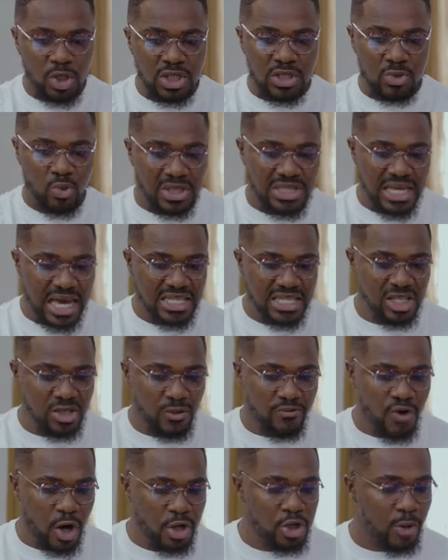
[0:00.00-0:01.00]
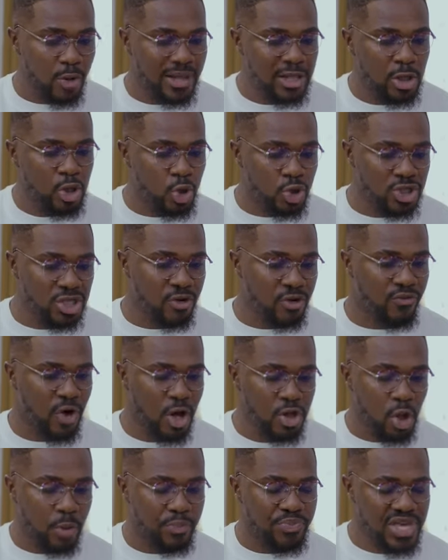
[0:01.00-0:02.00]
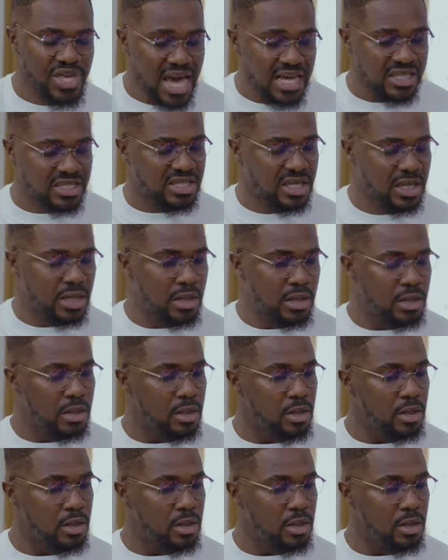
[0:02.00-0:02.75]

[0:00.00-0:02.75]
what's the essence of condom and the usage of condom. Yes.